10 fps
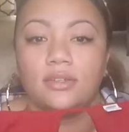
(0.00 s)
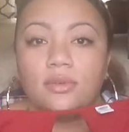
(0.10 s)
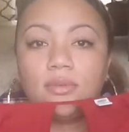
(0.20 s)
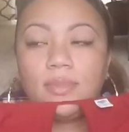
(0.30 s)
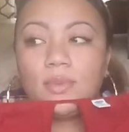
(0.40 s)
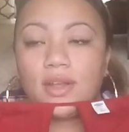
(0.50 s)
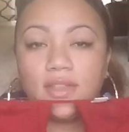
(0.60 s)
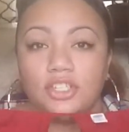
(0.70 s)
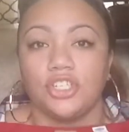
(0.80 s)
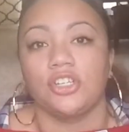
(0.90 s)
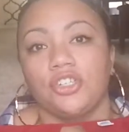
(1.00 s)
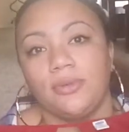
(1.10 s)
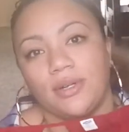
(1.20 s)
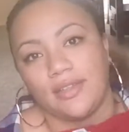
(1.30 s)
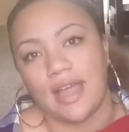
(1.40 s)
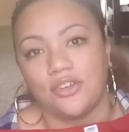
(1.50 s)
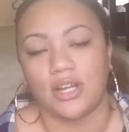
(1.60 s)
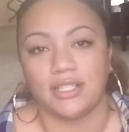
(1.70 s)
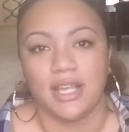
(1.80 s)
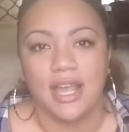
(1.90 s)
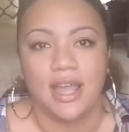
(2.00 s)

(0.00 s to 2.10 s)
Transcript: to be wearing this shirt, she'll be wearing that dress,